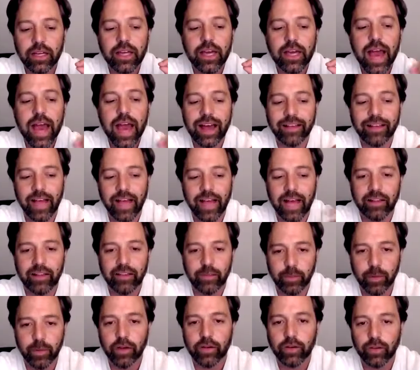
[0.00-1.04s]
has had
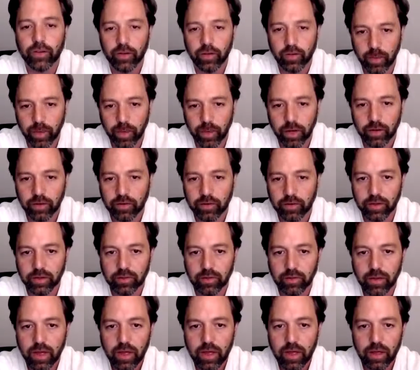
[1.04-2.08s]
spiritual experiences,
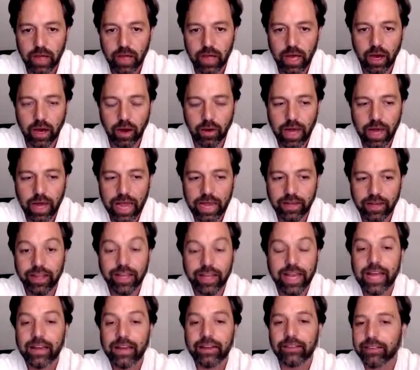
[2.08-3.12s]
and he
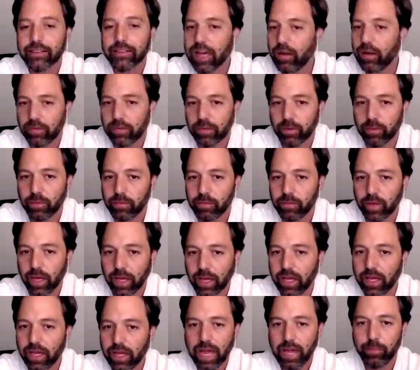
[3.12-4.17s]
can't discount them. Like,
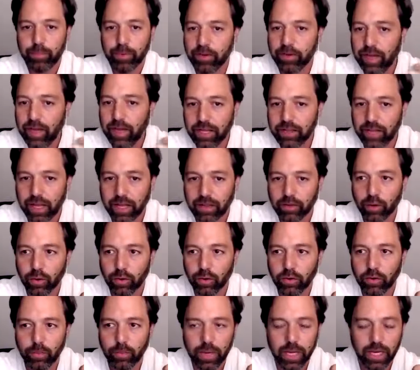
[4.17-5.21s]
he can't pretend like
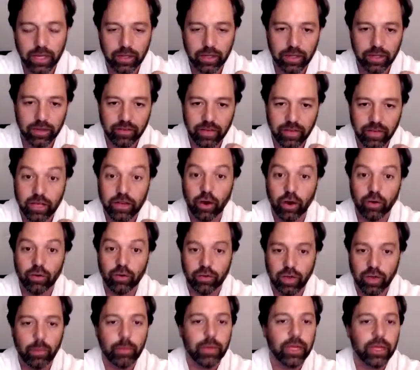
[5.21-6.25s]
those are meaningless. He knows
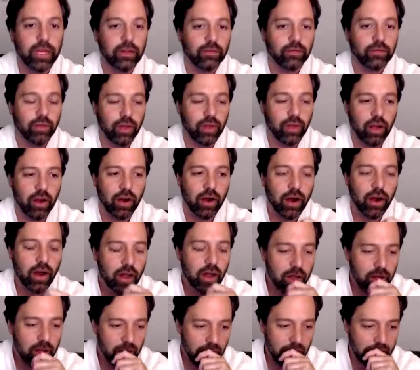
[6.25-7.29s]
how meaningful they are.
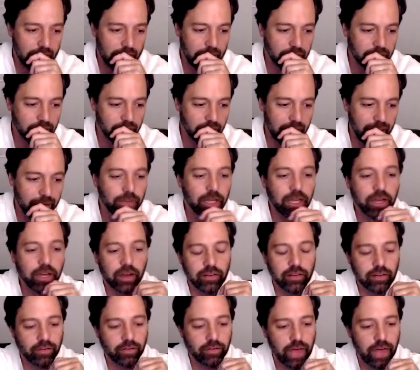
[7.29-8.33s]
And
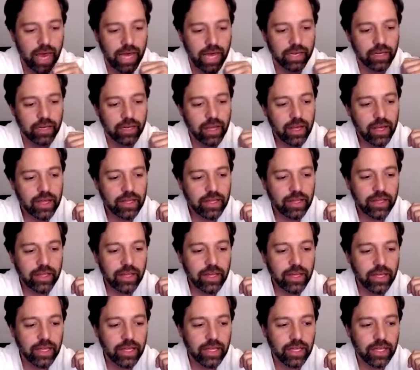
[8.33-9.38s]
because of that,
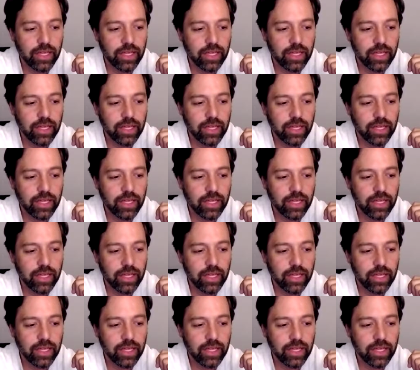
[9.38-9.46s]
he